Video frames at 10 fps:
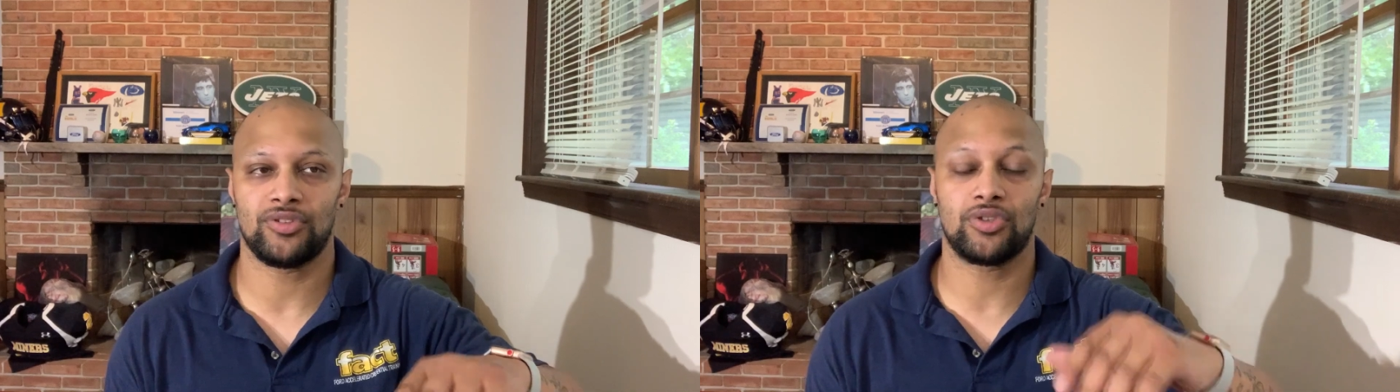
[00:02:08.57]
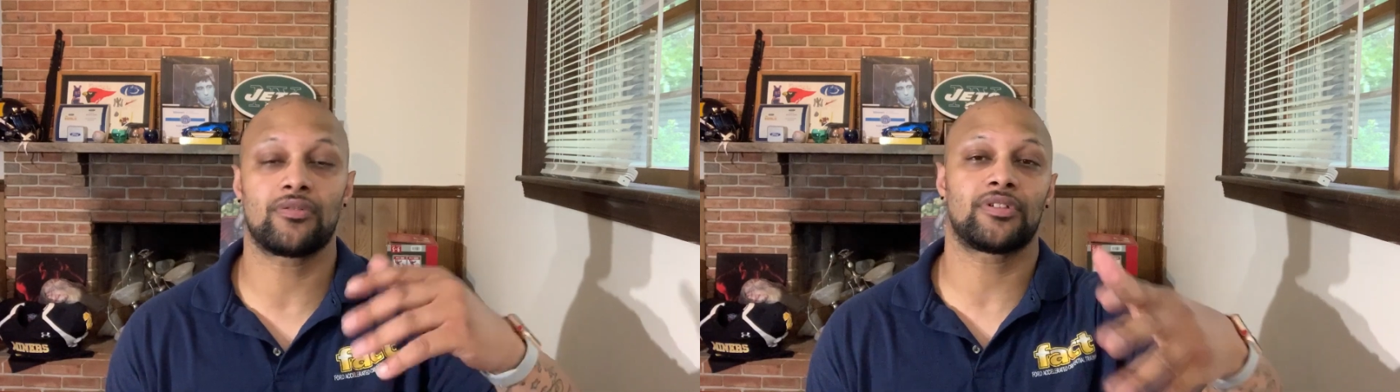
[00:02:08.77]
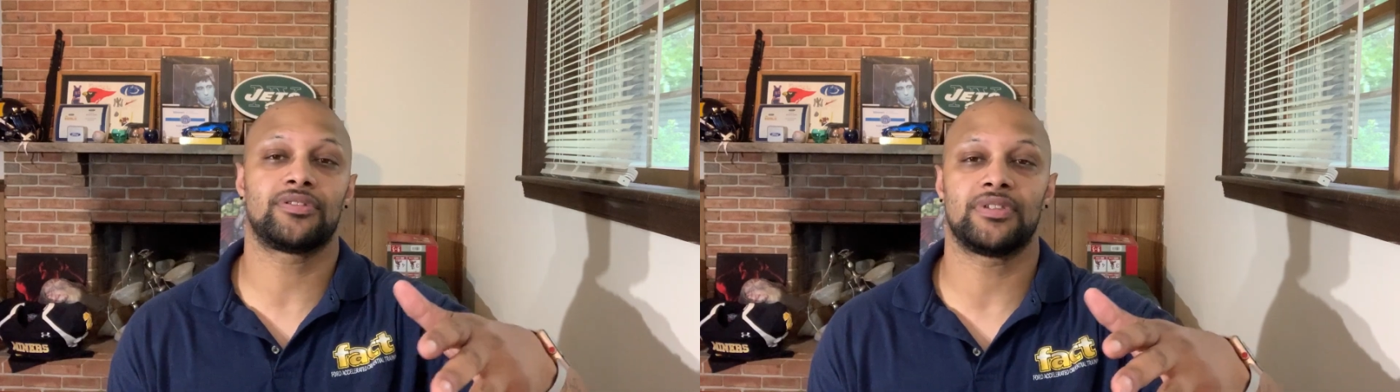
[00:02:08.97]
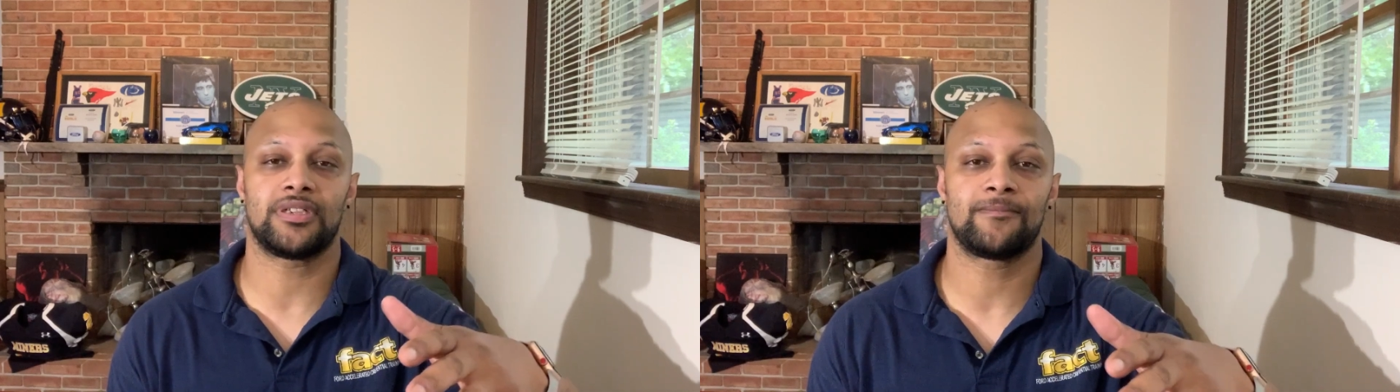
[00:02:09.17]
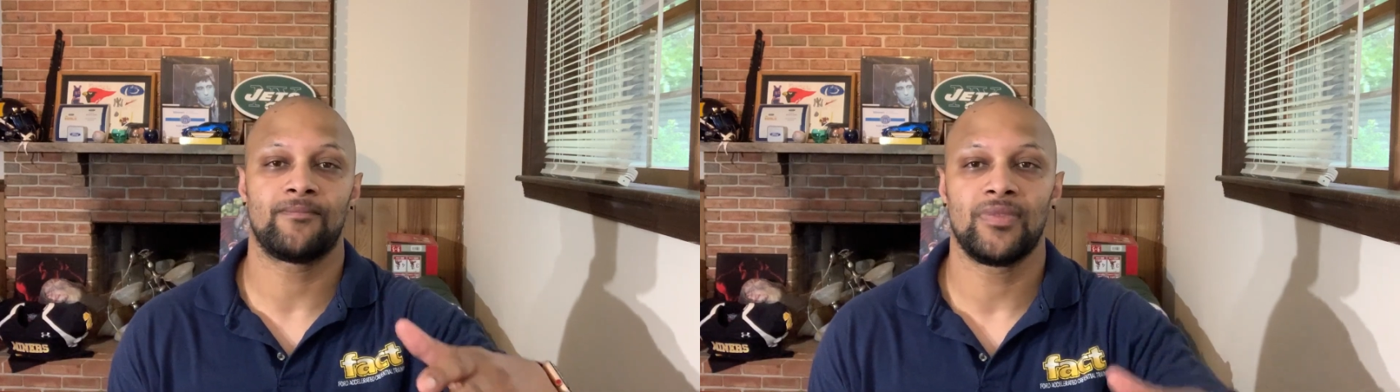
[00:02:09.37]
Euro Tuning.
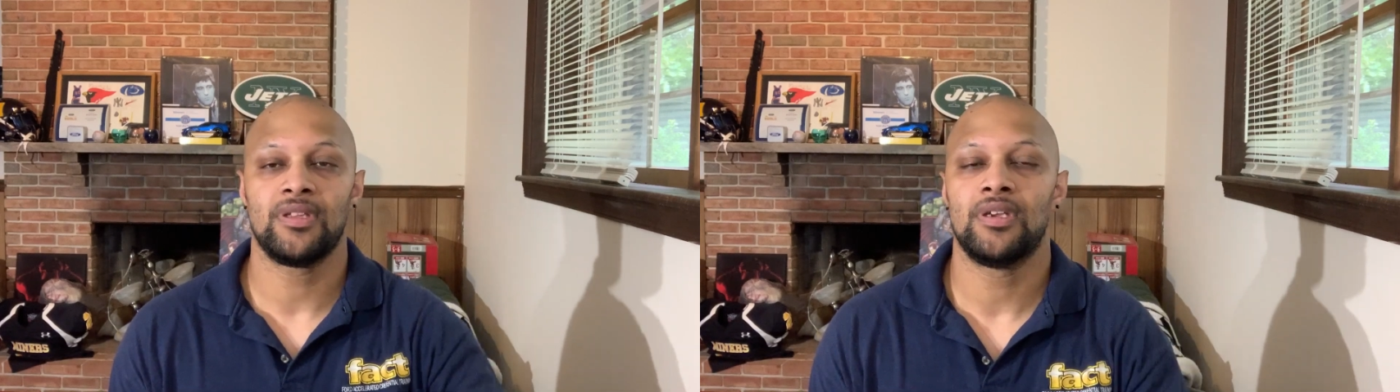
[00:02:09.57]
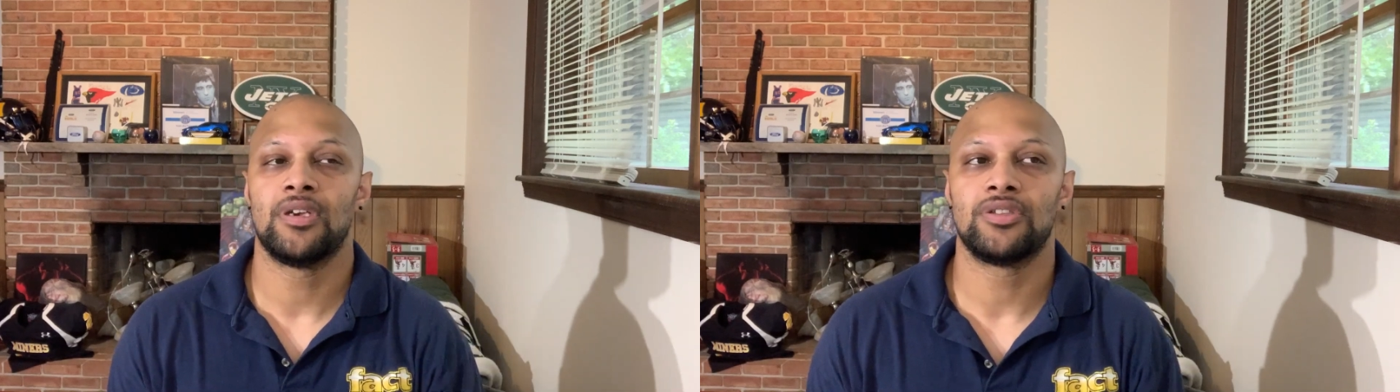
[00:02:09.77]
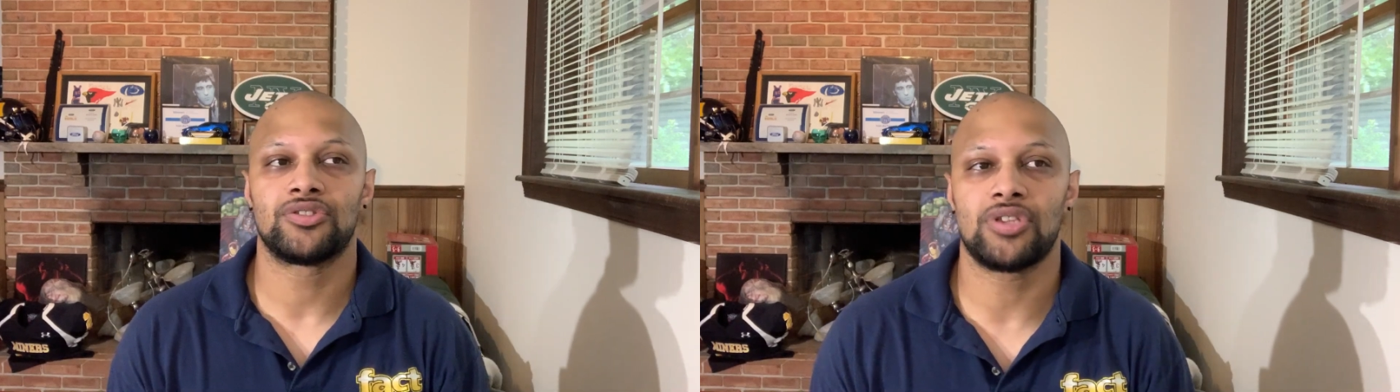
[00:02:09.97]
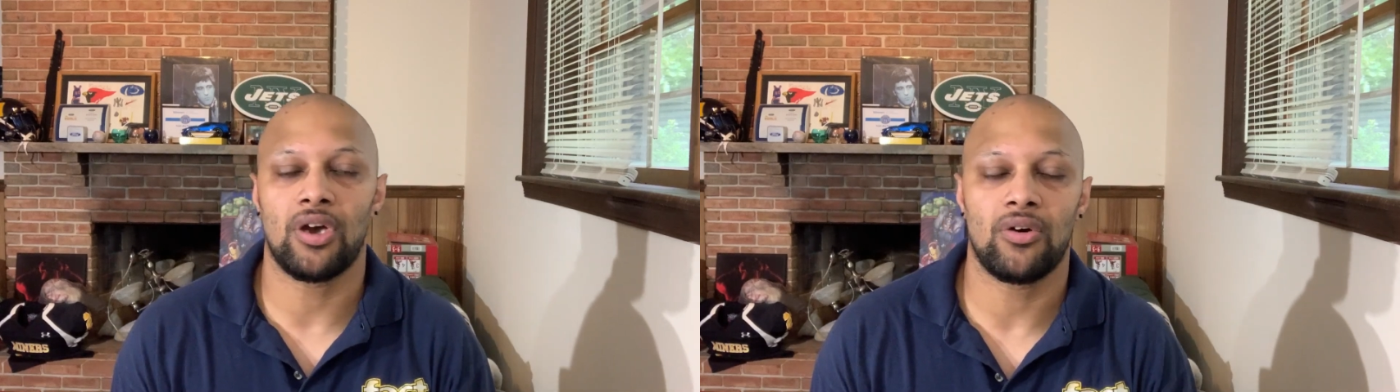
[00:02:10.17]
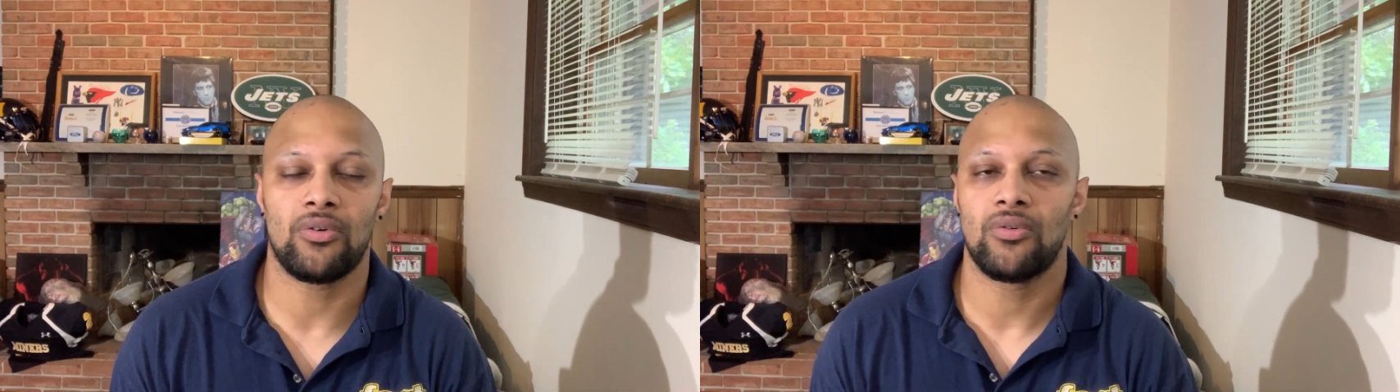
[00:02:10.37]

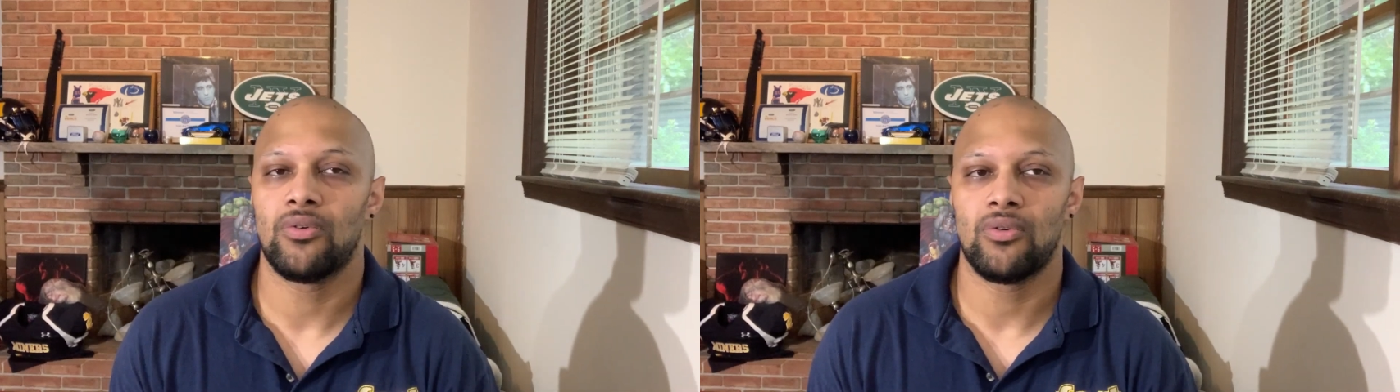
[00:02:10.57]
So,